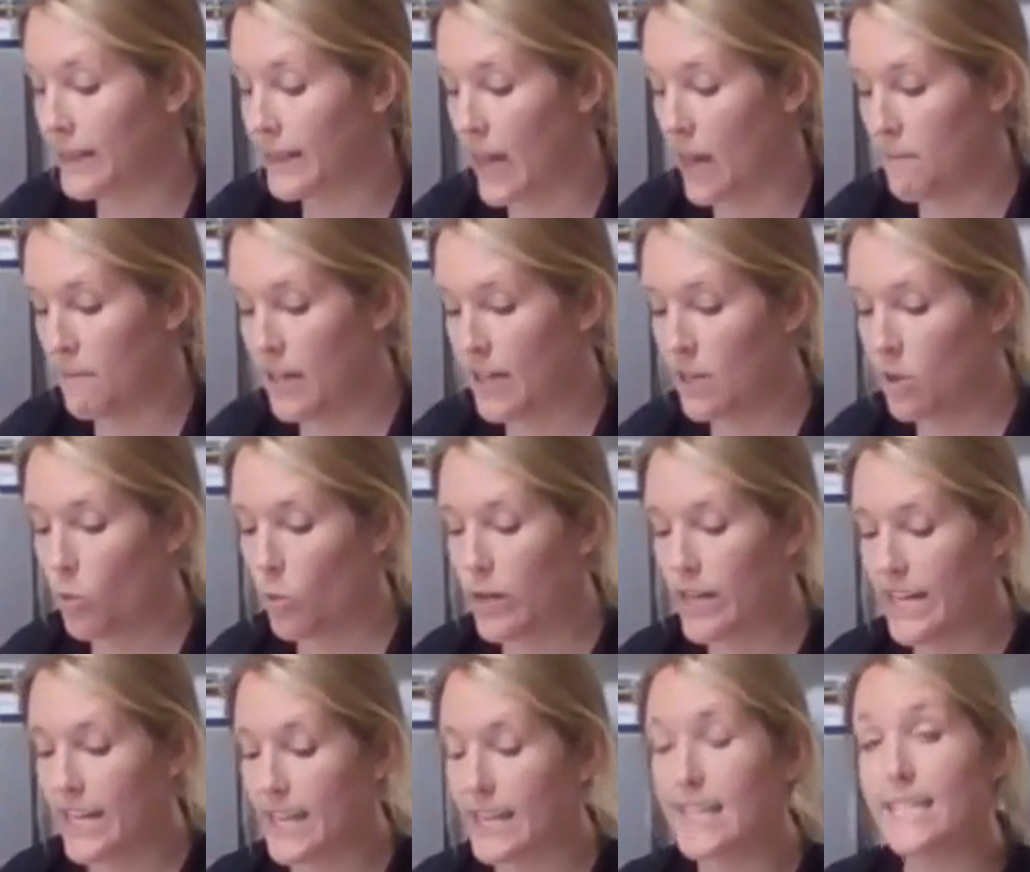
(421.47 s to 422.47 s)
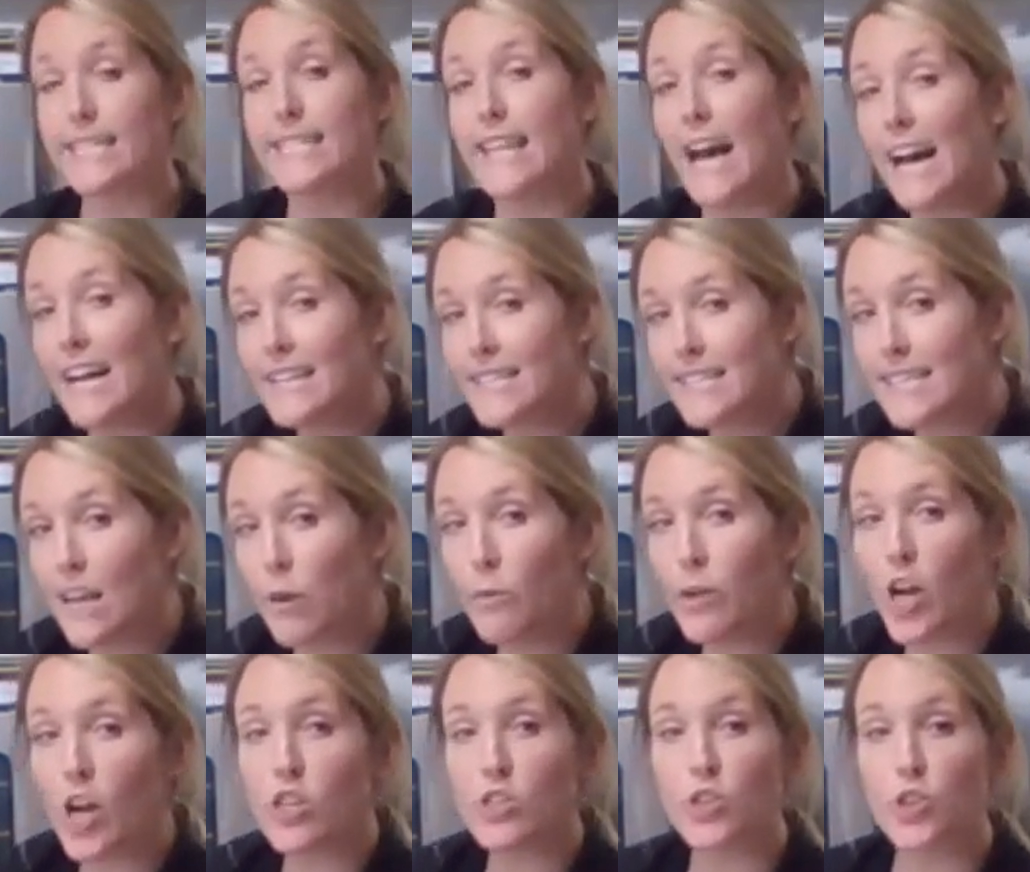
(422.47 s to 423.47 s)
lemon, we need the zest, and we
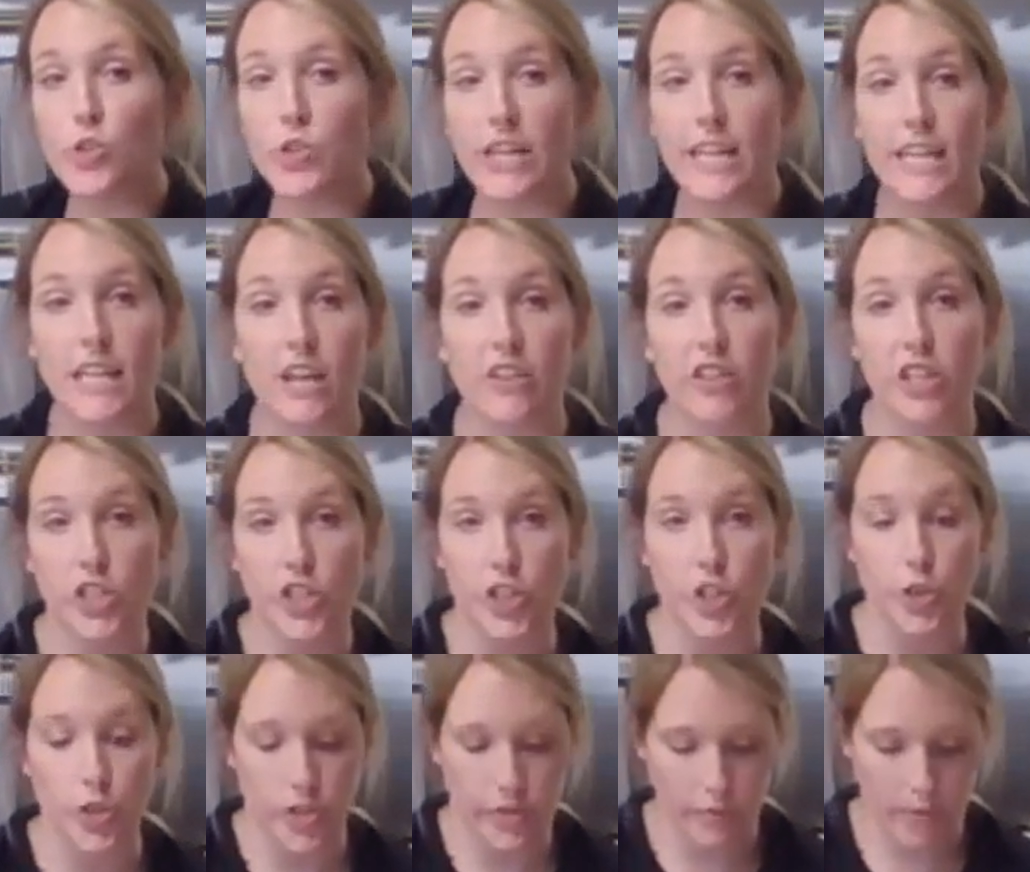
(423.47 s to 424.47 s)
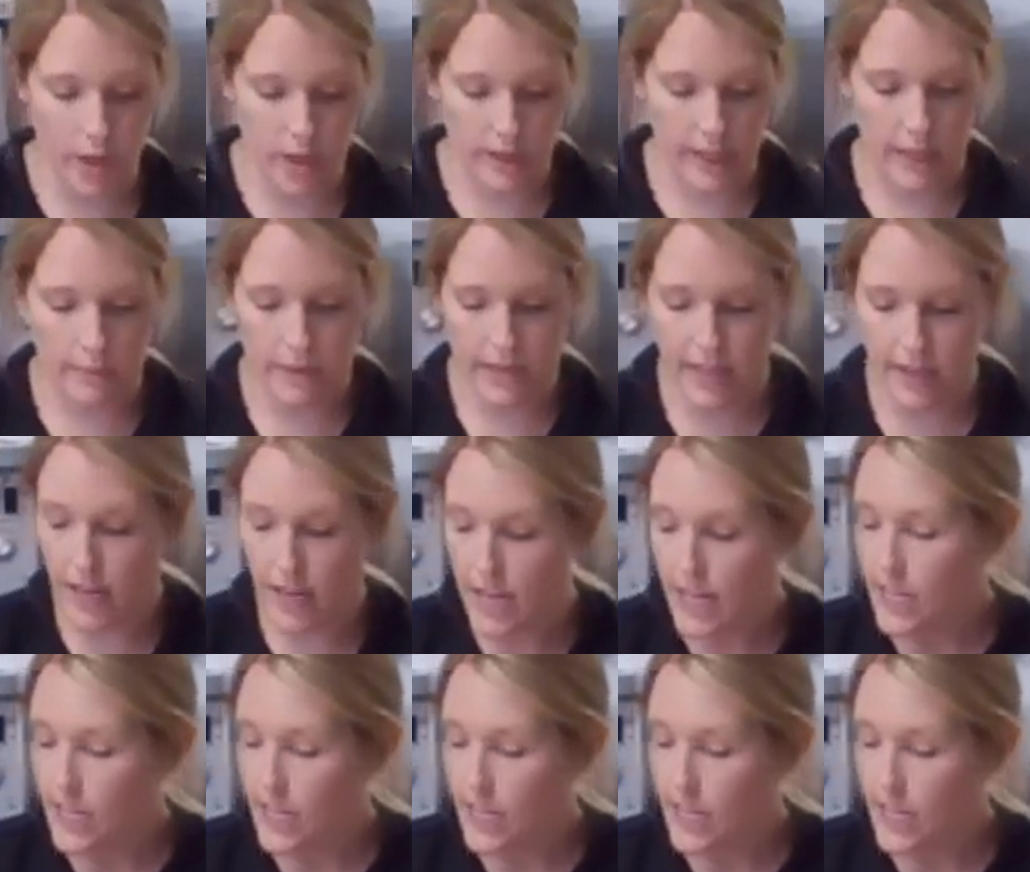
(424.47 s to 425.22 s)
also need the juice from our lemon.